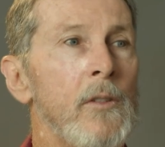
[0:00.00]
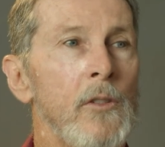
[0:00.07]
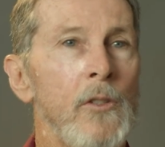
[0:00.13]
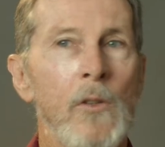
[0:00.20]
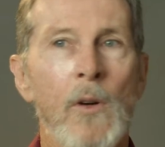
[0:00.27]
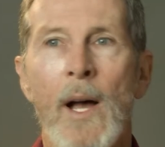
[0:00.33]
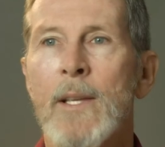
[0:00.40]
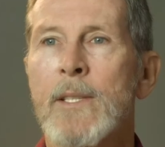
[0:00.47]

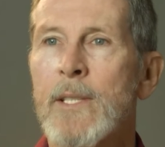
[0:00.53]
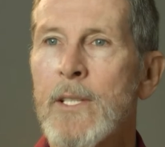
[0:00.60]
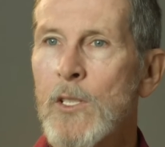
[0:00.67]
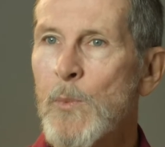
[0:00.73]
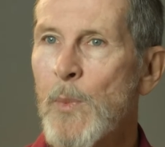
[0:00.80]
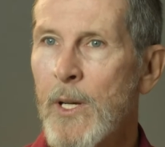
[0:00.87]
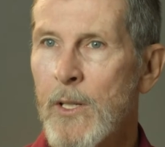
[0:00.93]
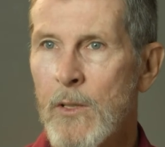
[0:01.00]
you ask the
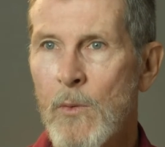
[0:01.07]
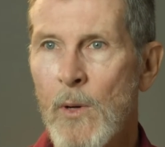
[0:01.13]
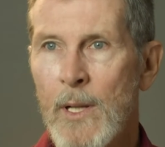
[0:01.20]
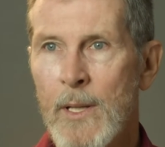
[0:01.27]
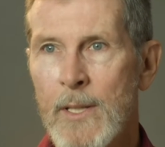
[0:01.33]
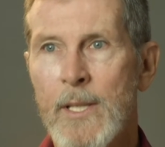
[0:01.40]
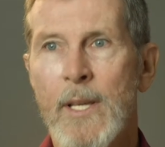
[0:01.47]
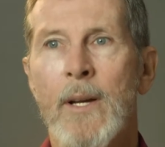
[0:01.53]
inspector while
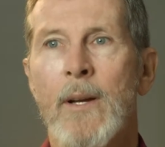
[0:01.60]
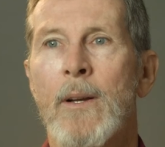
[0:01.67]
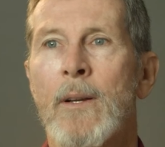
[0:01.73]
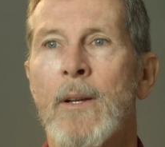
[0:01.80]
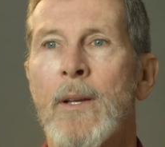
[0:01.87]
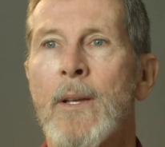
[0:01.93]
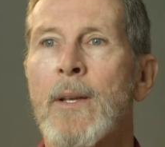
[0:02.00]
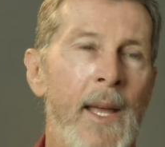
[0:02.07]
he's there.
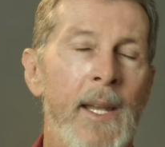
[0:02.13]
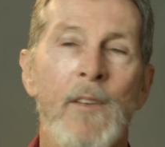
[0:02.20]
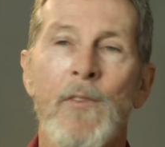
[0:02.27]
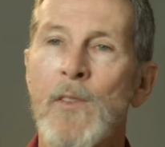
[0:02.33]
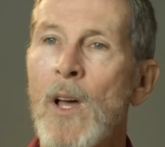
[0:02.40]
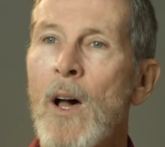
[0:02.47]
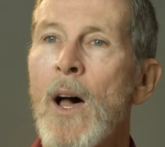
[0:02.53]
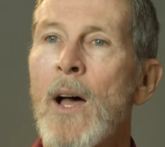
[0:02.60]
And if
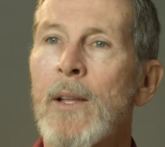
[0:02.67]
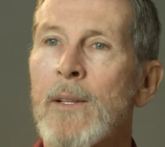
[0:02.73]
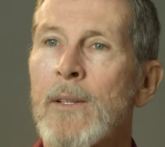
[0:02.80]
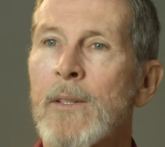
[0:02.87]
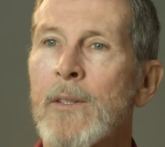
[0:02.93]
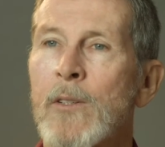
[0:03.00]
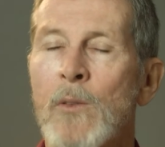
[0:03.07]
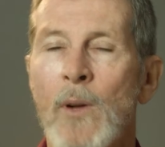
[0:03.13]
not,
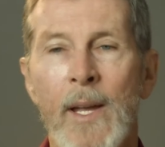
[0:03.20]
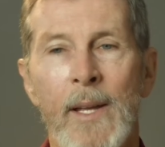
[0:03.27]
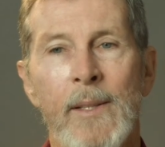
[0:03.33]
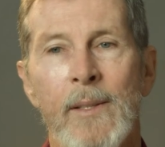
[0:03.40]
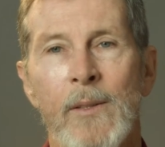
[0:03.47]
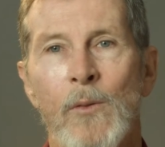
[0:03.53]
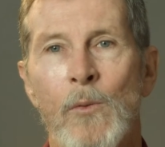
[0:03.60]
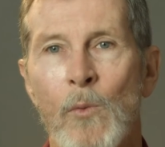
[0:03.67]
great,
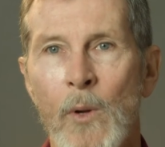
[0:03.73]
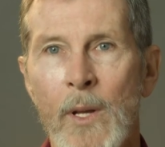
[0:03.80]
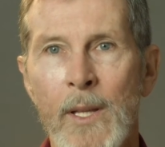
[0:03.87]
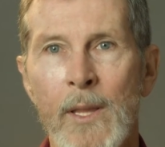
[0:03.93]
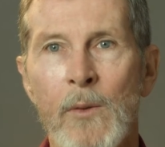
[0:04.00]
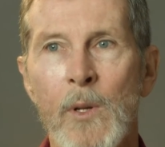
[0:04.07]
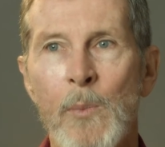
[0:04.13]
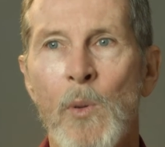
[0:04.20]
read
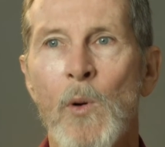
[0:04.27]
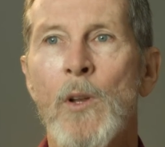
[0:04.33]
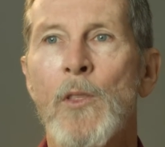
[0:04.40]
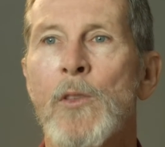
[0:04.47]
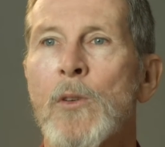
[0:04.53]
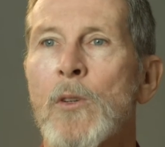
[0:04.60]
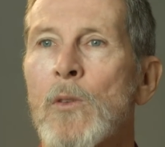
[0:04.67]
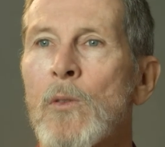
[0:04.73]
the report
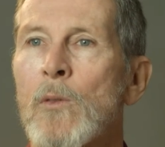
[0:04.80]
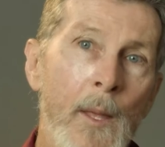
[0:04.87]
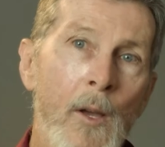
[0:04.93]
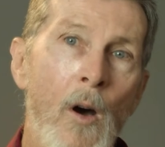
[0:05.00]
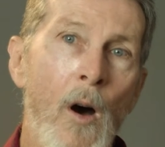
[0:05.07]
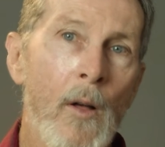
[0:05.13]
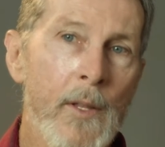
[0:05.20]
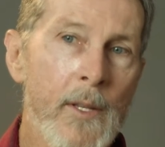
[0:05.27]
through,
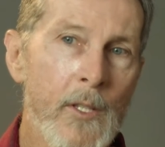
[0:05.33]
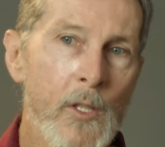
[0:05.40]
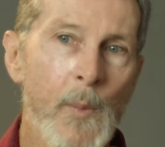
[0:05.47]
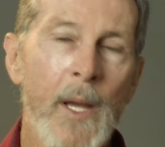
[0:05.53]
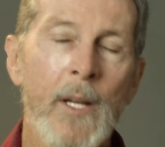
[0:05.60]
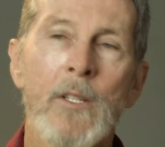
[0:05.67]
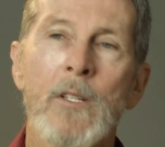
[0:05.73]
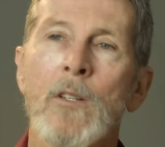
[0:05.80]
call the
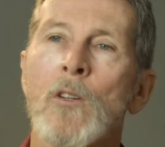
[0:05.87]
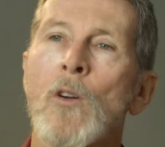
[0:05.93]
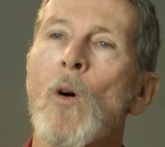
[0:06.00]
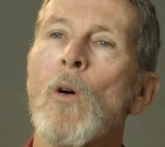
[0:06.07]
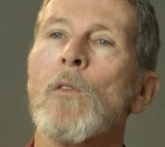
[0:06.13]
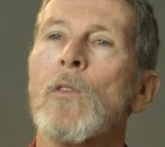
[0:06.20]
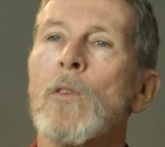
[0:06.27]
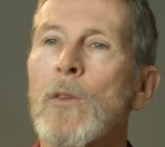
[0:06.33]
inspector, go
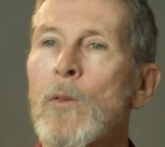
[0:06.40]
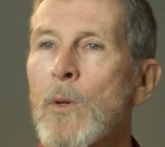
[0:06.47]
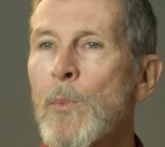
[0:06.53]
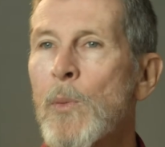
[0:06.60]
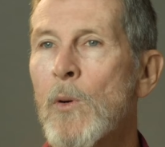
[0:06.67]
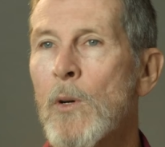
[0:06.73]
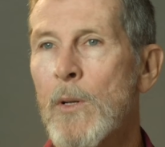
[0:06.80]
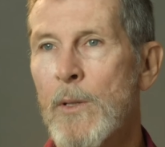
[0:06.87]
over the
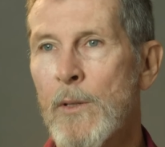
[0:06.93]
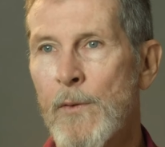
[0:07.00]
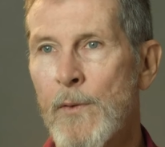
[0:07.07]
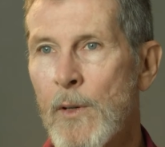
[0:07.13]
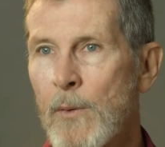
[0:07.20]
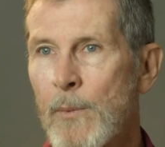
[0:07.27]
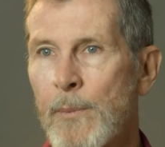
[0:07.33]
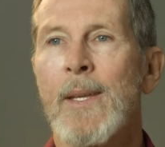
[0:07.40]
report on the phone.